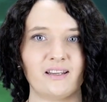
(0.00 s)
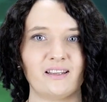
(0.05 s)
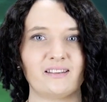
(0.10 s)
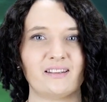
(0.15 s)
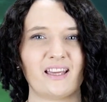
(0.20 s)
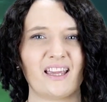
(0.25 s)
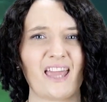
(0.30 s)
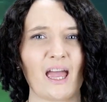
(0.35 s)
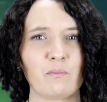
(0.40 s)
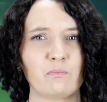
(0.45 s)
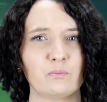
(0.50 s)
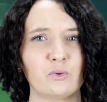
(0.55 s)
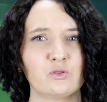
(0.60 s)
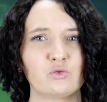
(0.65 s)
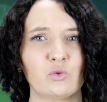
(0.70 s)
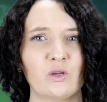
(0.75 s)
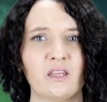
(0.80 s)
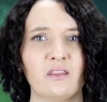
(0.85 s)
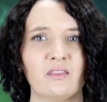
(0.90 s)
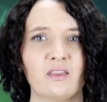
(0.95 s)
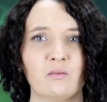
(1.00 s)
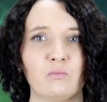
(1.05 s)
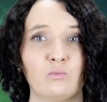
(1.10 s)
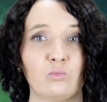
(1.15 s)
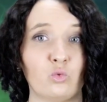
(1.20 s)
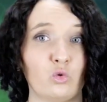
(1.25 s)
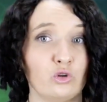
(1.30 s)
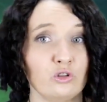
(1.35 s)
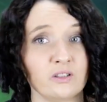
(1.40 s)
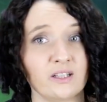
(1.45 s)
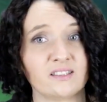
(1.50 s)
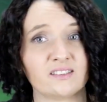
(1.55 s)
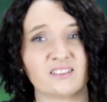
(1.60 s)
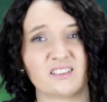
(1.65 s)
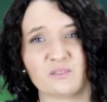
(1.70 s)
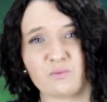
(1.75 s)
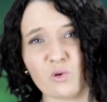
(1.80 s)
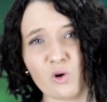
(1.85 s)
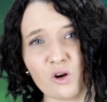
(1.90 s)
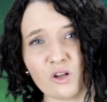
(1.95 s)
the gap between them would get
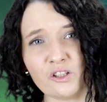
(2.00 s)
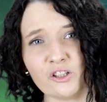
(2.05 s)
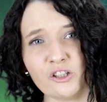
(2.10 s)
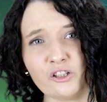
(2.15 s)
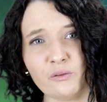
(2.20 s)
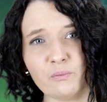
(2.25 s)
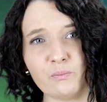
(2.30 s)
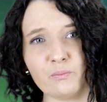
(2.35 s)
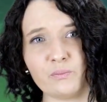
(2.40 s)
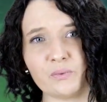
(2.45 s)
smaller,